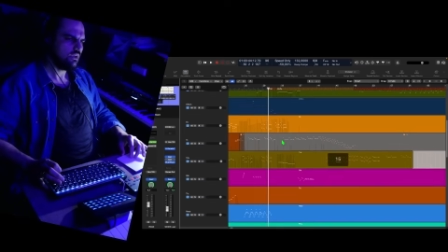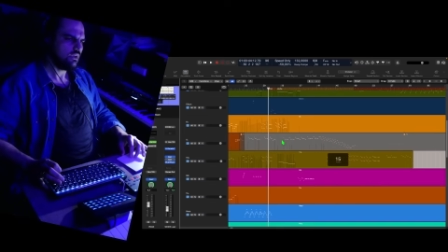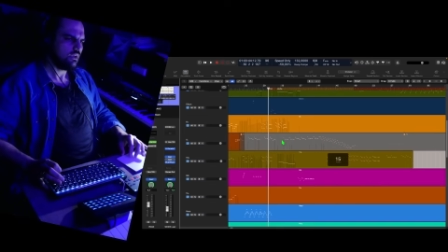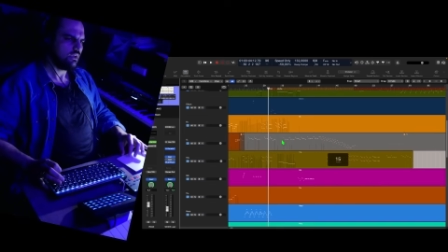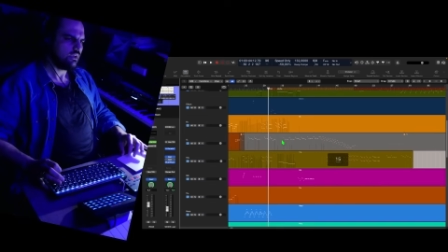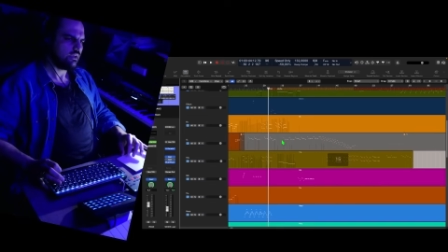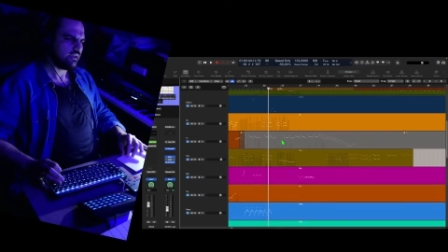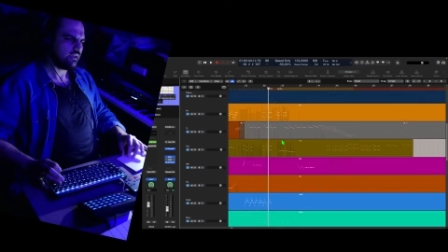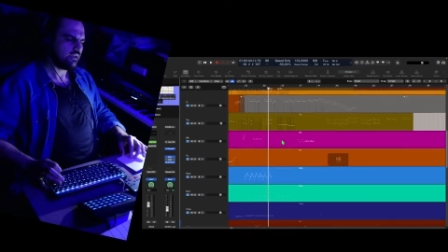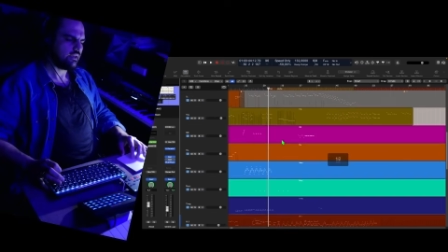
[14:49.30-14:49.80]

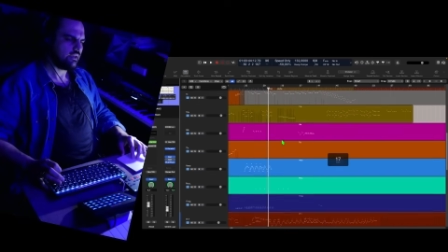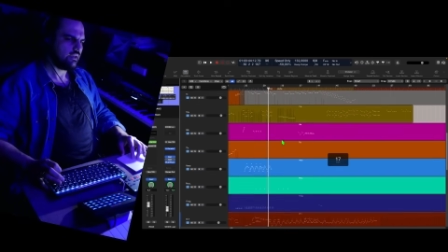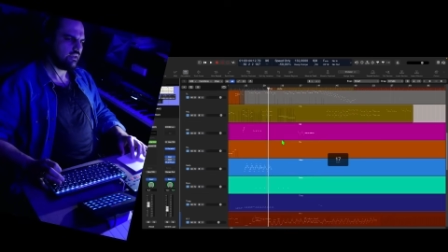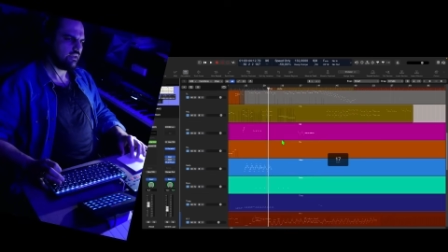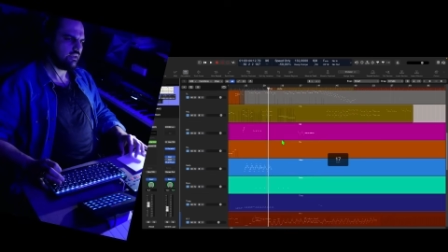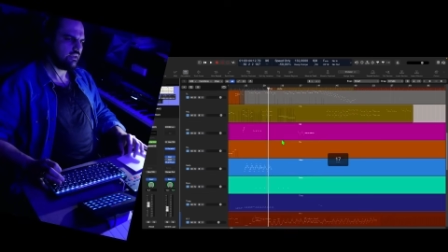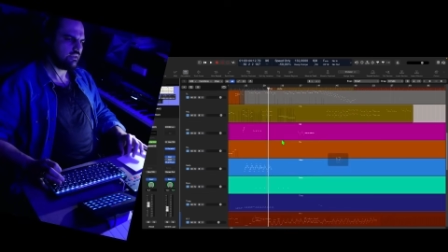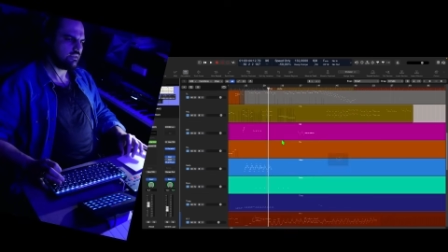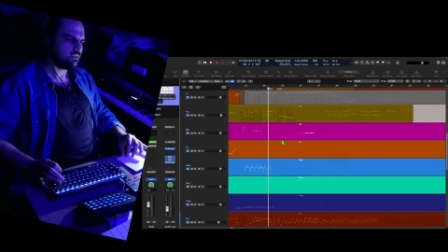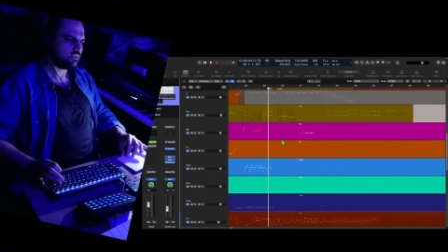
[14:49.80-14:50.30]

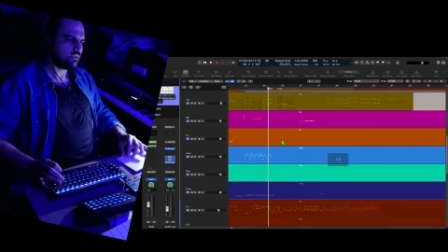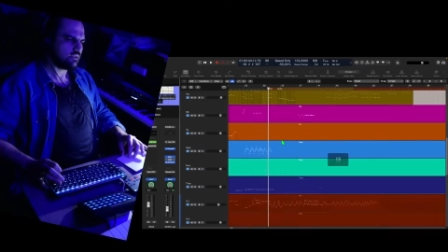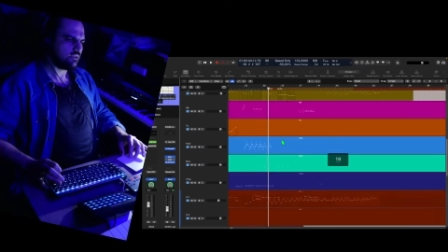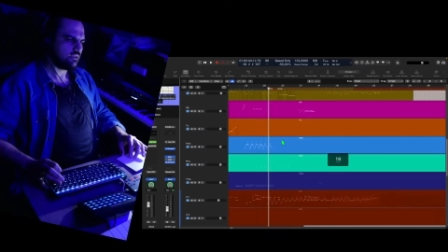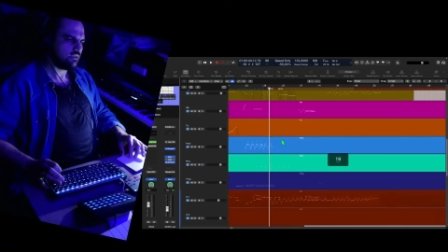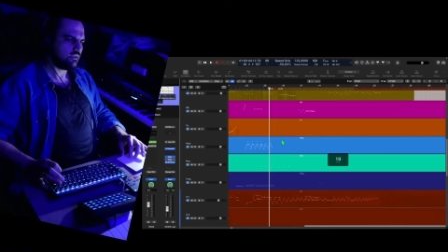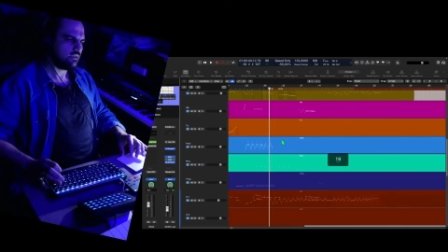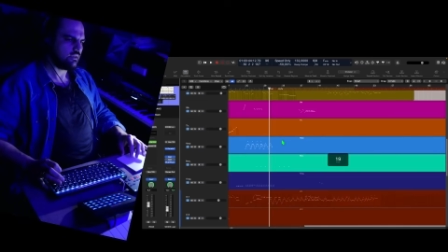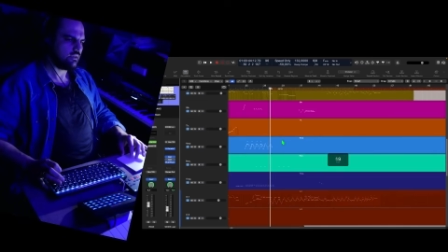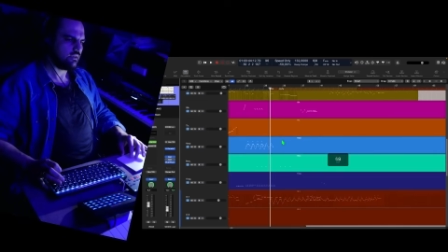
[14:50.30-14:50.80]
And
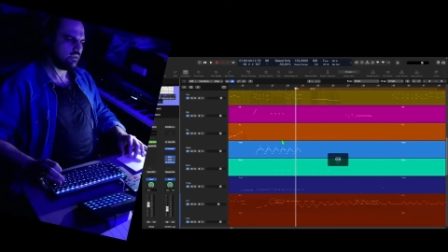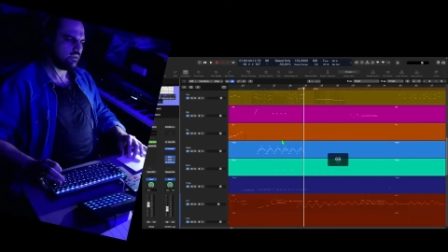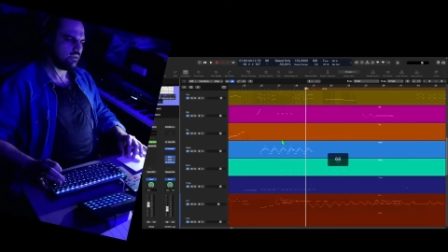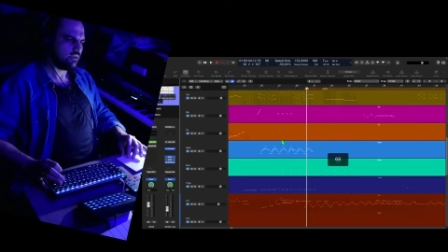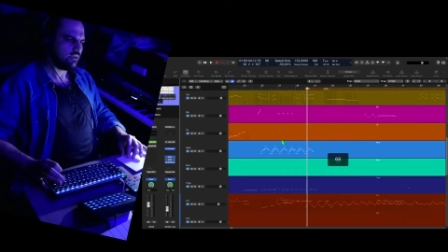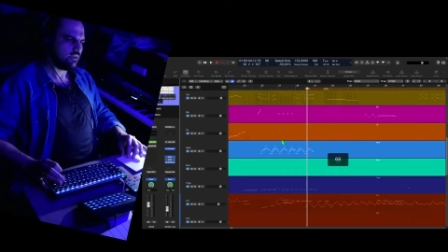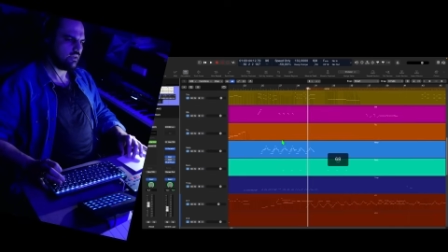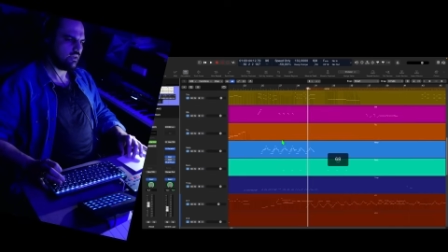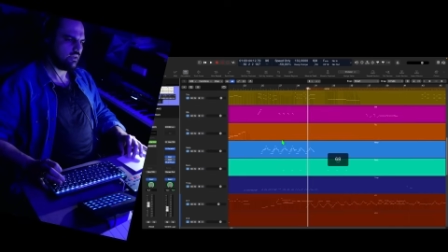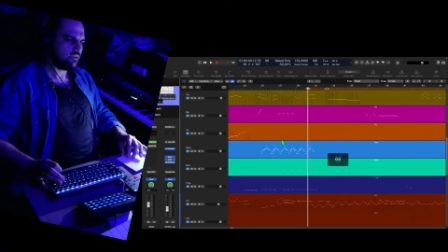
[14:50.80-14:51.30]

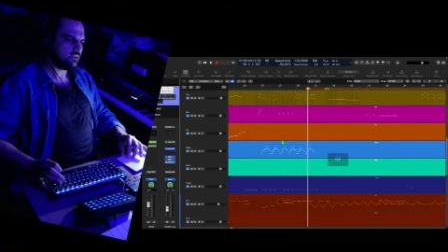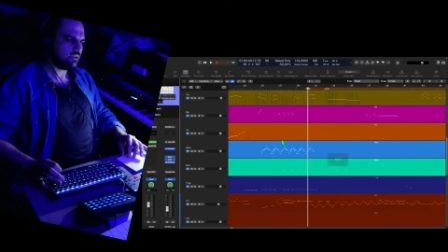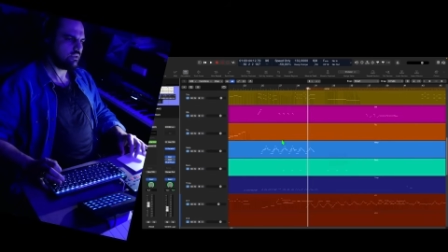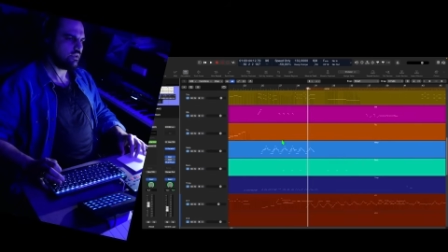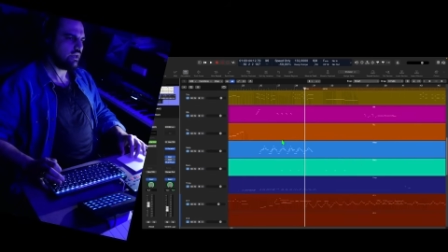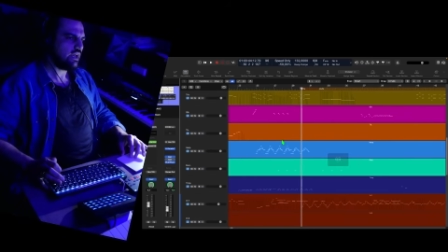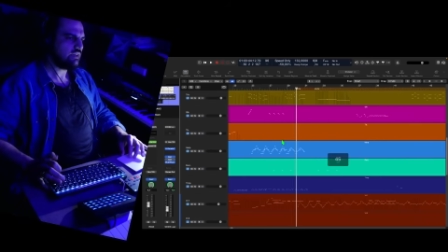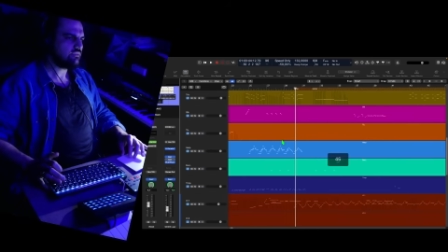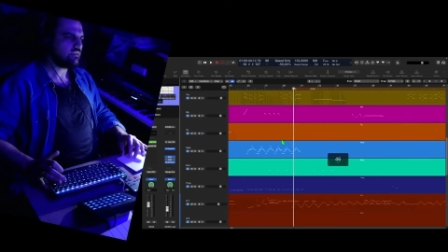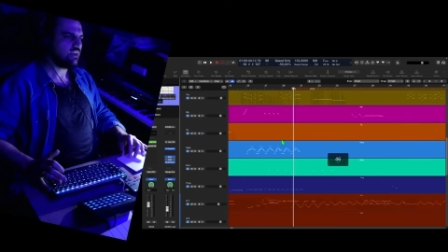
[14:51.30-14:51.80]
then you
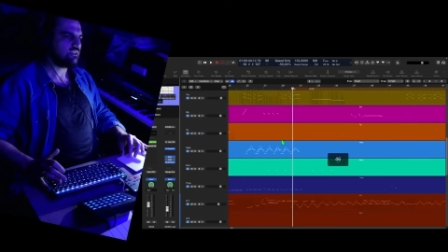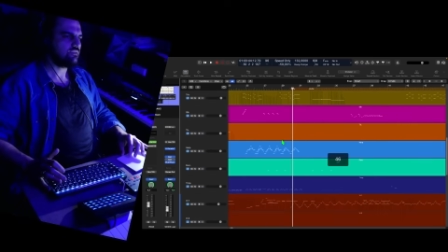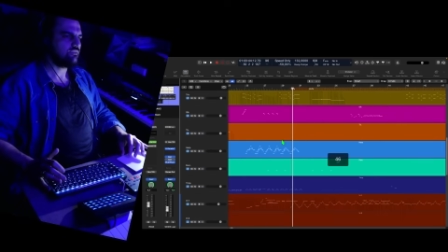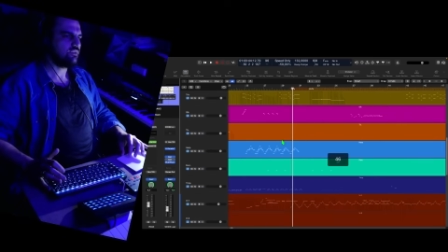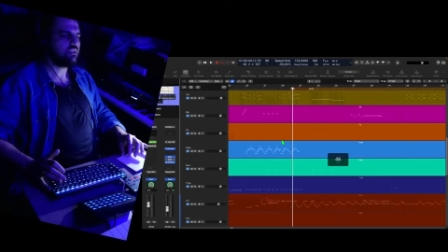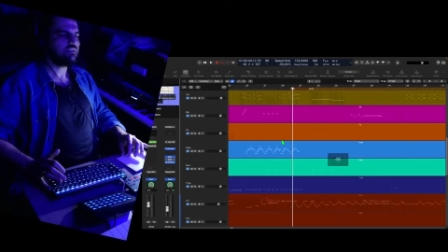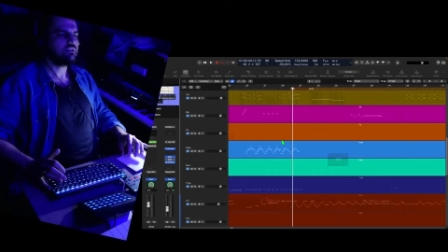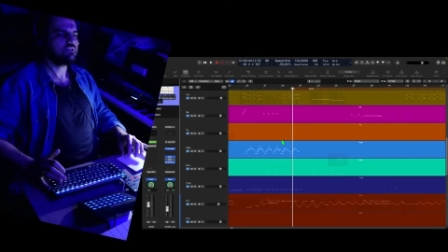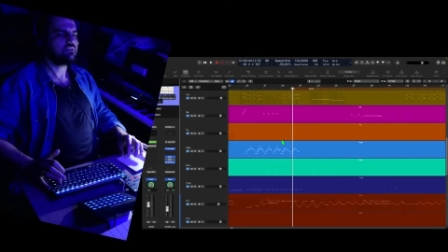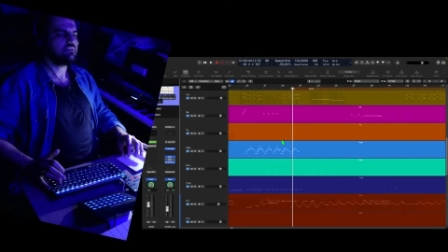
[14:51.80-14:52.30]
have
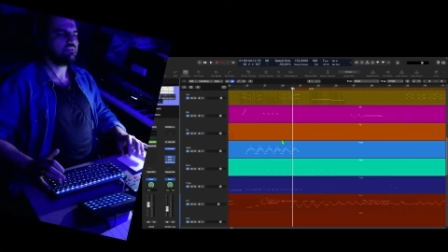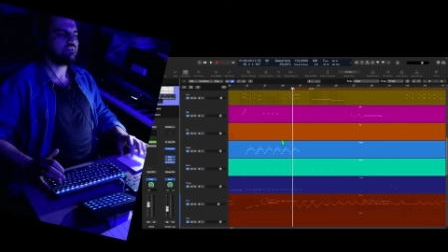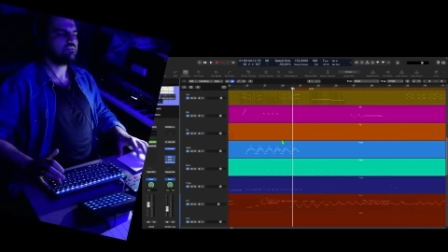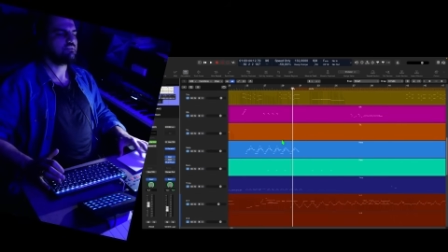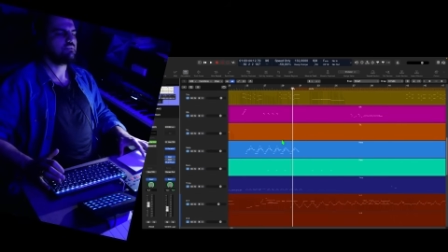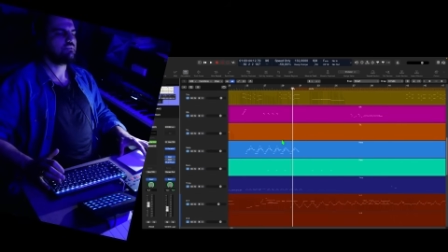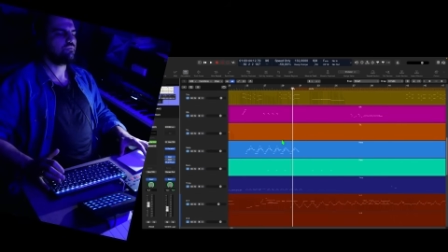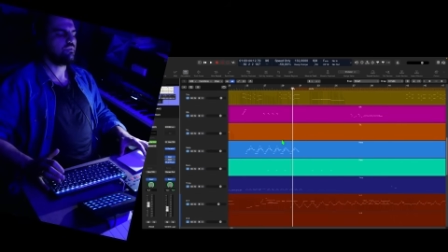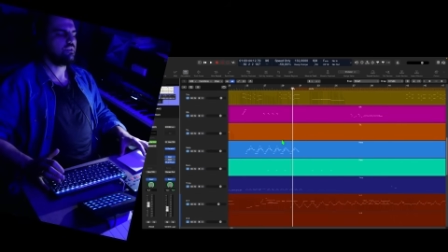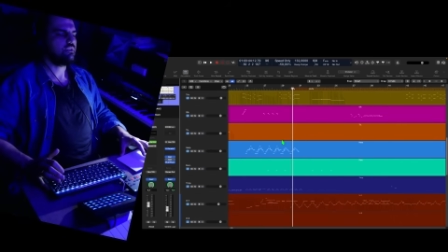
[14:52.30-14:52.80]
advantage and
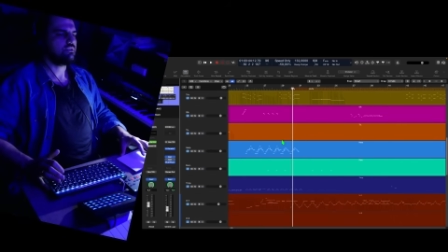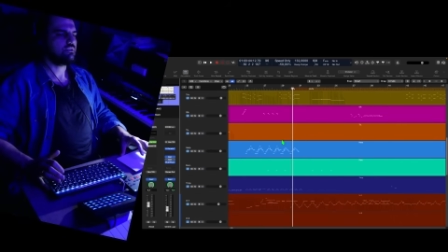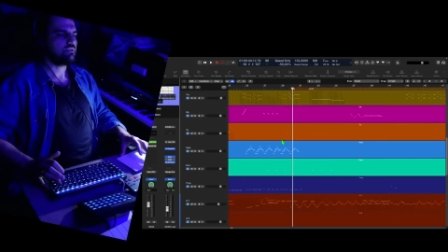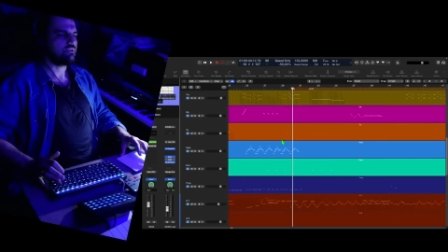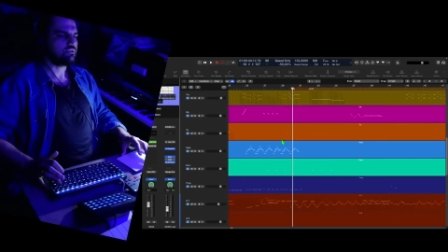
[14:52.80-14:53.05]
disadvantage.